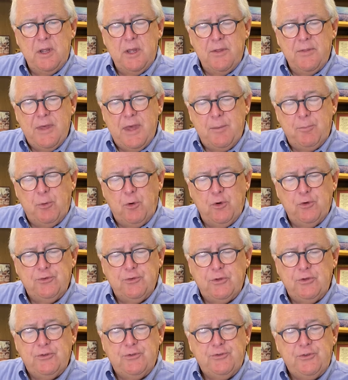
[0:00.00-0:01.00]
That
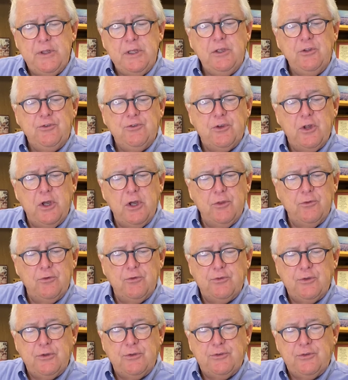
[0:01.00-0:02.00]
person sings to
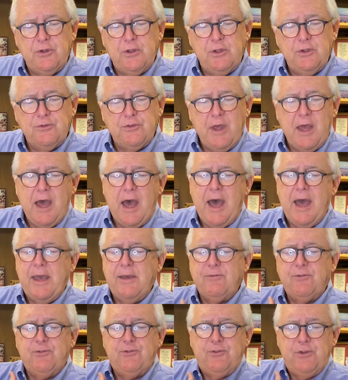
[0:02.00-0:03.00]
others and says, I
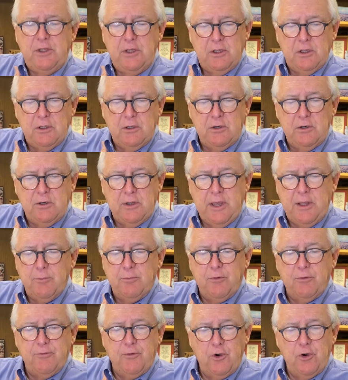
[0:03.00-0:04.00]
have sinned and
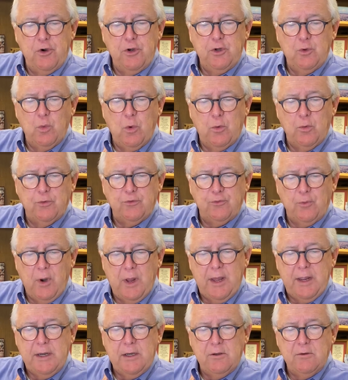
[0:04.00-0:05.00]
perverted what was
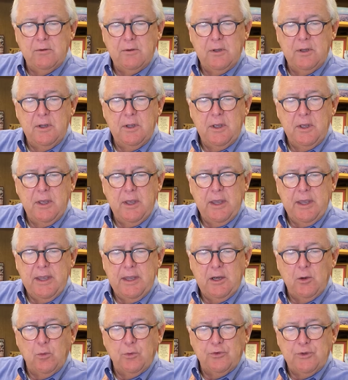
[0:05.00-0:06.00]
right, and
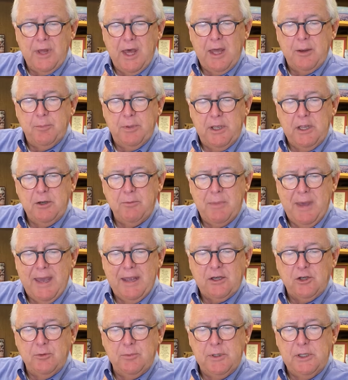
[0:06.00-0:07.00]
it was not paid
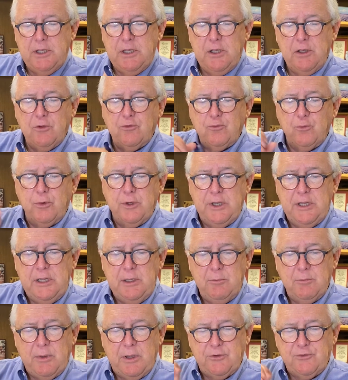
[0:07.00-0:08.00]
back to me. He has
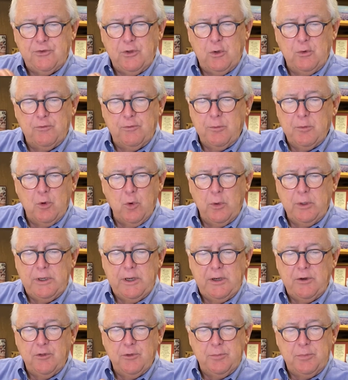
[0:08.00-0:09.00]
redeemed my soul from going
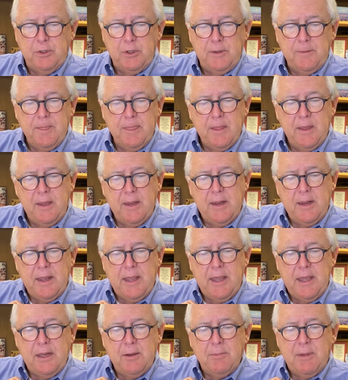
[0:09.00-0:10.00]
down to the pit,
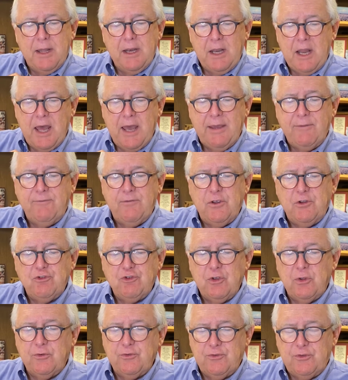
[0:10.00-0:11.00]
and my life
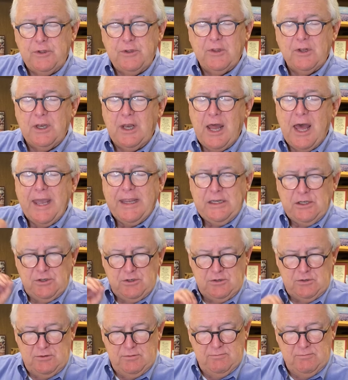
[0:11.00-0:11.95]
shall see the light.